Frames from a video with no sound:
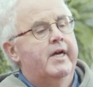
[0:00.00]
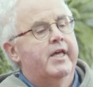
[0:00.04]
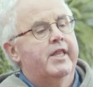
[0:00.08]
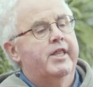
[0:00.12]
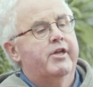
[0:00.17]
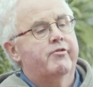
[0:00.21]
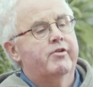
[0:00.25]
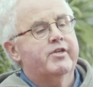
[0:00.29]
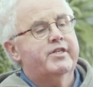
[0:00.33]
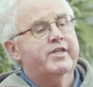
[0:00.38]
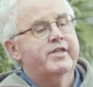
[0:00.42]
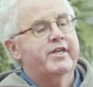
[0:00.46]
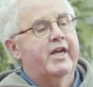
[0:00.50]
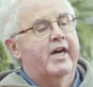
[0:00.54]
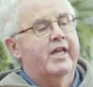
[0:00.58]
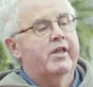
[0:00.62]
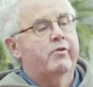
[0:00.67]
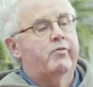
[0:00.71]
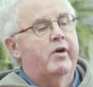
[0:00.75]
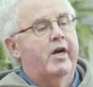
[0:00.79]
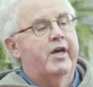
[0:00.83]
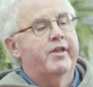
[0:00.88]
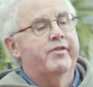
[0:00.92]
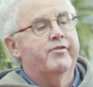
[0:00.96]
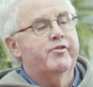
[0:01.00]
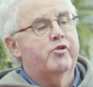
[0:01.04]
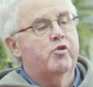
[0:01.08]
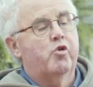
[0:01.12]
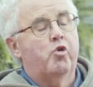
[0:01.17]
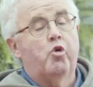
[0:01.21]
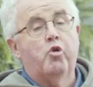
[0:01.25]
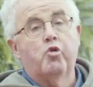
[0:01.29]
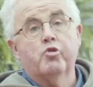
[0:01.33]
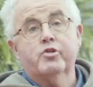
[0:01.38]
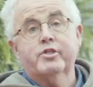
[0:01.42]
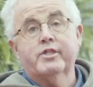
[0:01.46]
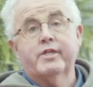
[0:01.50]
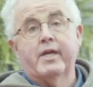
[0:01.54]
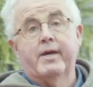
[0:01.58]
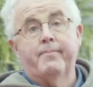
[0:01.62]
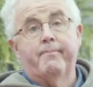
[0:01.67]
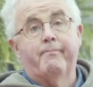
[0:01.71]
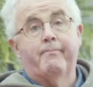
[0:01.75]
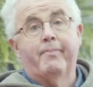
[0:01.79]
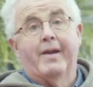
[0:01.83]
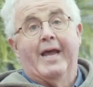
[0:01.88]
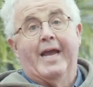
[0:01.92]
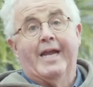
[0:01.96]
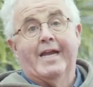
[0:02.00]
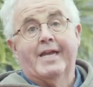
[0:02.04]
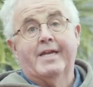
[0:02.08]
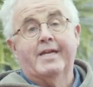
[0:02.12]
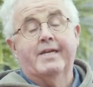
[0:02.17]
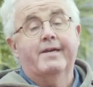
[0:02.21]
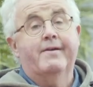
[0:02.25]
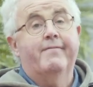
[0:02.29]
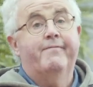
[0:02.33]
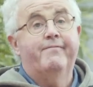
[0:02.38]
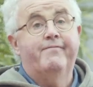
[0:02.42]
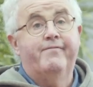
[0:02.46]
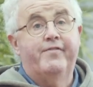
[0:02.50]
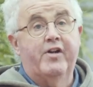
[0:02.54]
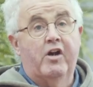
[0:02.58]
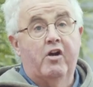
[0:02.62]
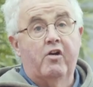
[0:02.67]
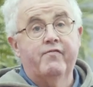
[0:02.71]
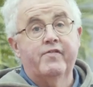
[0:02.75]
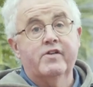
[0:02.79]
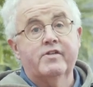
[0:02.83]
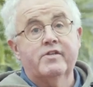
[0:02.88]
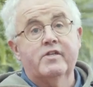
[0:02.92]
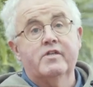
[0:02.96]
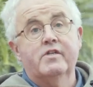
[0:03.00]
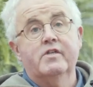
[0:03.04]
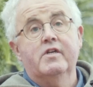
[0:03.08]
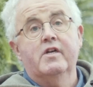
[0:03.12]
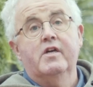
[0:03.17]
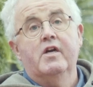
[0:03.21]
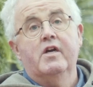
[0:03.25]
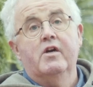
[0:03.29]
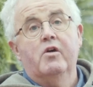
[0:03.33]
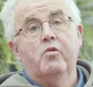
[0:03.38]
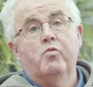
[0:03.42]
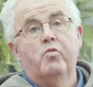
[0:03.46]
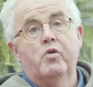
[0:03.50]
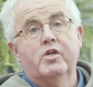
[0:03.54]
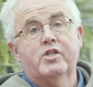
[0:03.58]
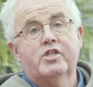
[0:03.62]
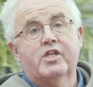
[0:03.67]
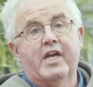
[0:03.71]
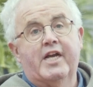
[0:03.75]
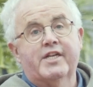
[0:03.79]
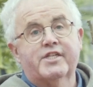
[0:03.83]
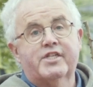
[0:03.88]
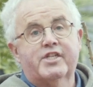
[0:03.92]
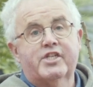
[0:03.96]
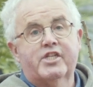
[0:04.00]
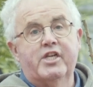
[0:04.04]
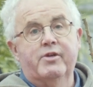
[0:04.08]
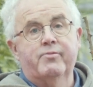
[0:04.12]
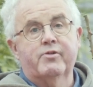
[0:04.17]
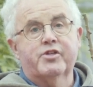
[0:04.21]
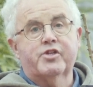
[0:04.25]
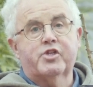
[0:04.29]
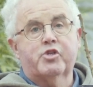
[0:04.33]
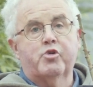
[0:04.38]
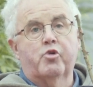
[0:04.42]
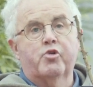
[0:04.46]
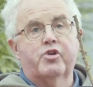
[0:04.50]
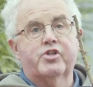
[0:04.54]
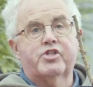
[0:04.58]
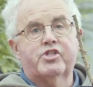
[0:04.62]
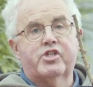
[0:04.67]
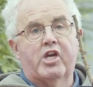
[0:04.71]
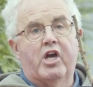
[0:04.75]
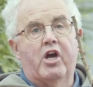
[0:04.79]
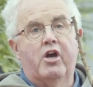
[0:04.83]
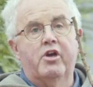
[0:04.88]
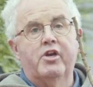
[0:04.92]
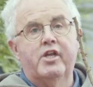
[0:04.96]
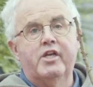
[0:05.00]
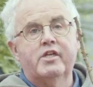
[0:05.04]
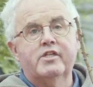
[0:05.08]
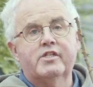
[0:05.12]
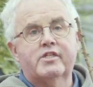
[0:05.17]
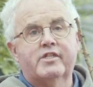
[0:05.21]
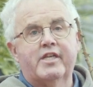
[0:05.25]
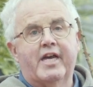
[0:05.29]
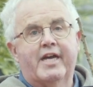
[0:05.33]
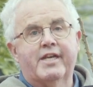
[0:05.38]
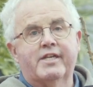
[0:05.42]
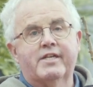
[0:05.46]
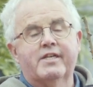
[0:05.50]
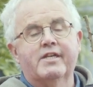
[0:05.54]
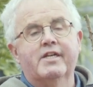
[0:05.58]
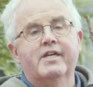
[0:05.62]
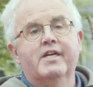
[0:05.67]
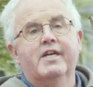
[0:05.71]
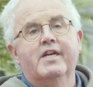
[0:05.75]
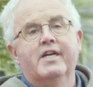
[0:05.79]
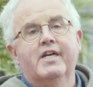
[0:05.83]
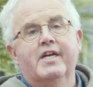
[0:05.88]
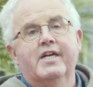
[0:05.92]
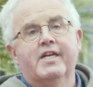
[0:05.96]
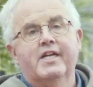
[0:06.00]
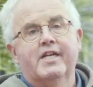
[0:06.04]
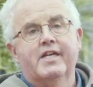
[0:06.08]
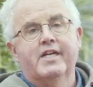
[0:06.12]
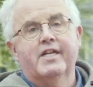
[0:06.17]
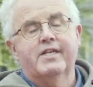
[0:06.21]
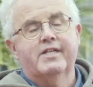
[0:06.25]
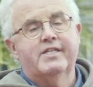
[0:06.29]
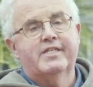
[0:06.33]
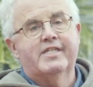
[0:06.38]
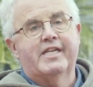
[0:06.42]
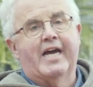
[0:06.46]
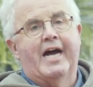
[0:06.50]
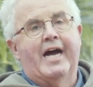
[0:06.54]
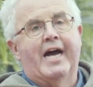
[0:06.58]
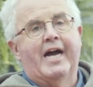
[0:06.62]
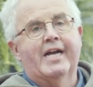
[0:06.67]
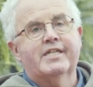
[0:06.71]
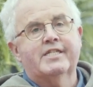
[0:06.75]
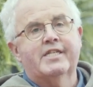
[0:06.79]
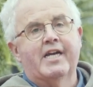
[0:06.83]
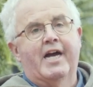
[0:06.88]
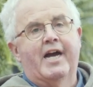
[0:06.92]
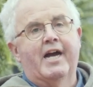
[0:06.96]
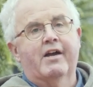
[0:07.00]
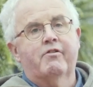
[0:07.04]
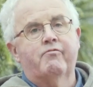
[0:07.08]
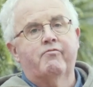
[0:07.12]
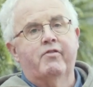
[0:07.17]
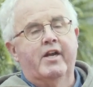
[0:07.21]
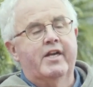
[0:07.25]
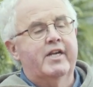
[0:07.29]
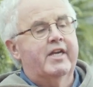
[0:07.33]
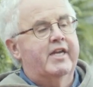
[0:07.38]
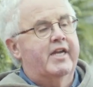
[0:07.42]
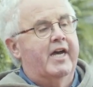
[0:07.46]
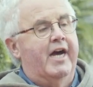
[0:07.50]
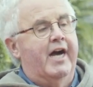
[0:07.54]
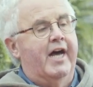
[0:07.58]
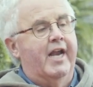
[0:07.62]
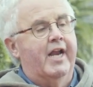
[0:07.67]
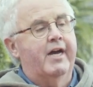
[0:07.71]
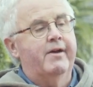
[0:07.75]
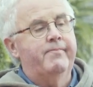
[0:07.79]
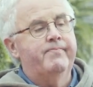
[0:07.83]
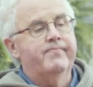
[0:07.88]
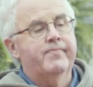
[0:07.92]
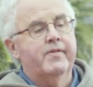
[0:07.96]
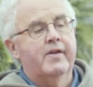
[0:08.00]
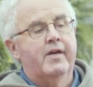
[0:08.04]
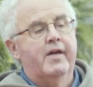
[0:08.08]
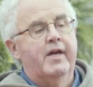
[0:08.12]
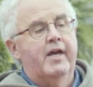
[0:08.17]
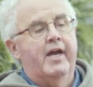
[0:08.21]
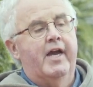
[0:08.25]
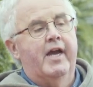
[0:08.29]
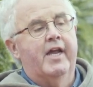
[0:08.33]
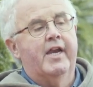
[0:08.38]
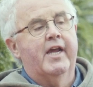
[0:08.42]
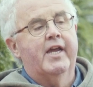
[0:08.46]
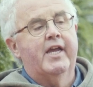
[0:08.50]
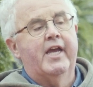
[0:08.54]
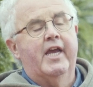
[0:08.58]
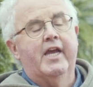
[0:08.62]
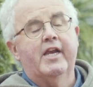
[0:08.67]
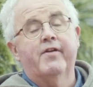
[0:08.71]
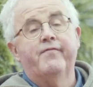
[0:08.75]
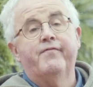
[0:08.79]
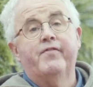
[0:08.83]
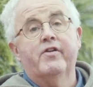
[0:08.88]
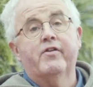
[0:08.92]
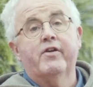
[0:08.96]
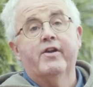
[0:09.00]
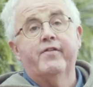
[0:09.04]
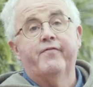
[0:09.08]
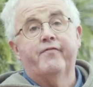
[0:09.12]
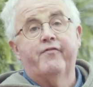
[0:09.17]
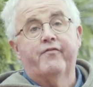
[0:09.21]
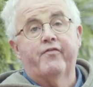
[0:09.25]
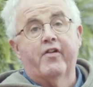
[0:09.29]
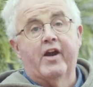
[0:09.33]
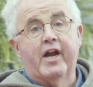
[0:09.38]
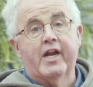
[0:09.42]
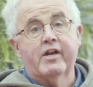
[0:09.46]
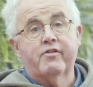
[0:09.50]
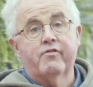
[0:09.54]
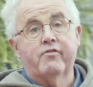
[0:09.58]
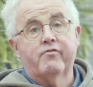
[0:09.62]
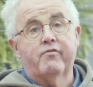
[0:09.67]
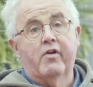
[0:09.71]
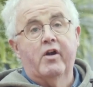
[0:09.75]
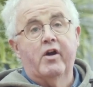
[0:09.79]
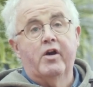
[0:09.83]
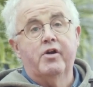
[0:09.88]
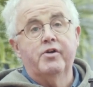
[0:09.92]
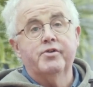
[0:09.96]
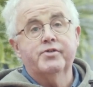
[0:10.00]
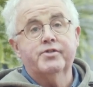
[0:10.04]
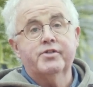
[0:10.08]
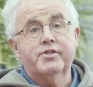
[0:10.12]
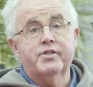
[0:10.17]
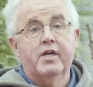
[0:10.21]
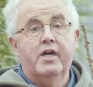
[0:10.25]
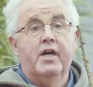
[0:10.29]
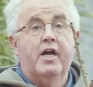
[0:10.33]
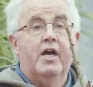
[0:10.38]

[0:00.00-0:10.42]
There is another one called Black Velvet, which has similar sort of tonings, that dark red colour, and again a very fragrant rose.